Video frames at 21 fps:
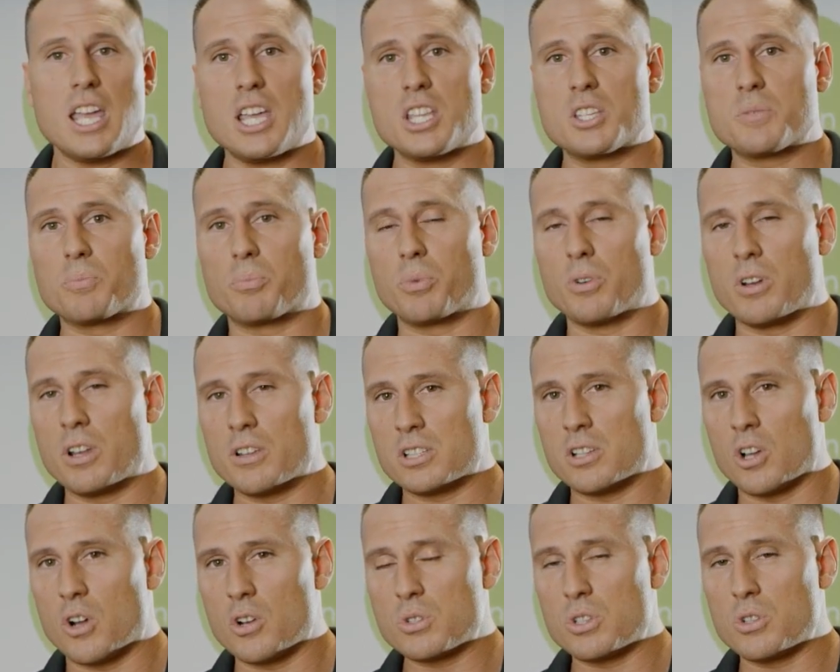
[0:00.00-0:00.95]
it's as
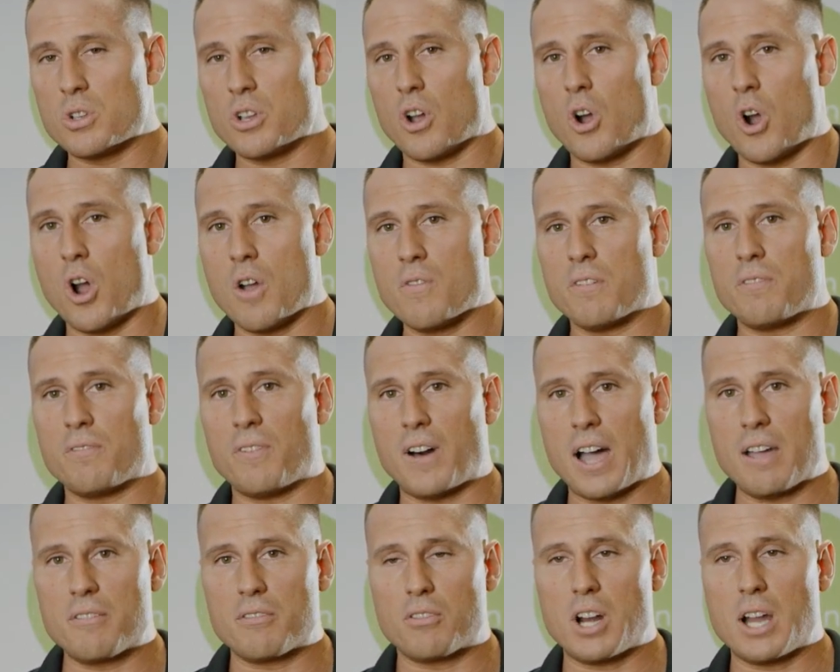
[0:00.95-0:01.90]
long as we're doing over
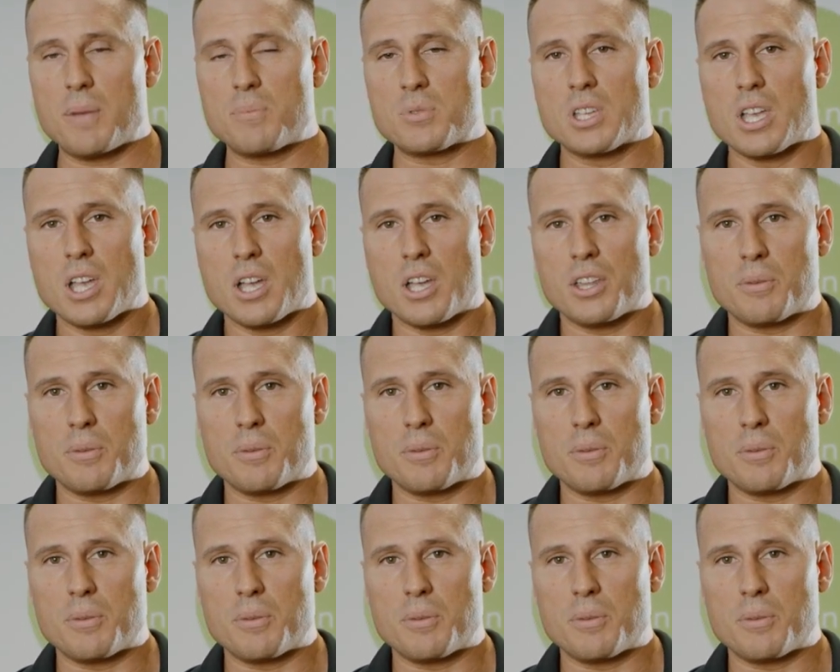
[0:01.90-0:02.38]
5 reps,